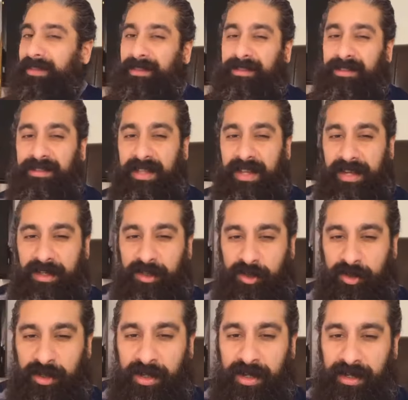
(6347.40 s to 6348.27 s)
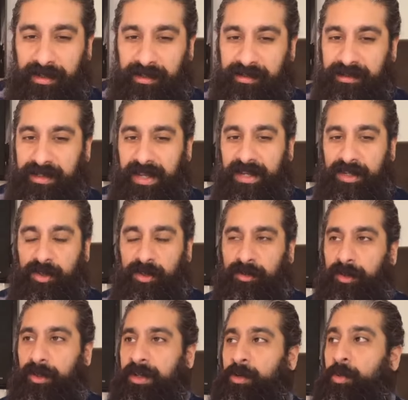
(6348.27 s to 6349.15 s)
in stages.
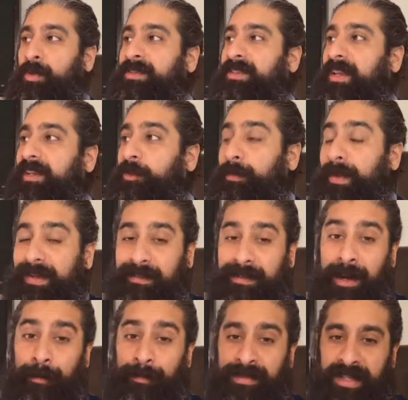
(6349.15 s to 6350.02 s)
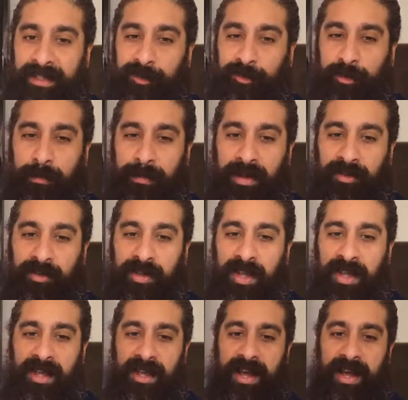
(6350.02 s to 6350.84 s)
So you can always expect updates from us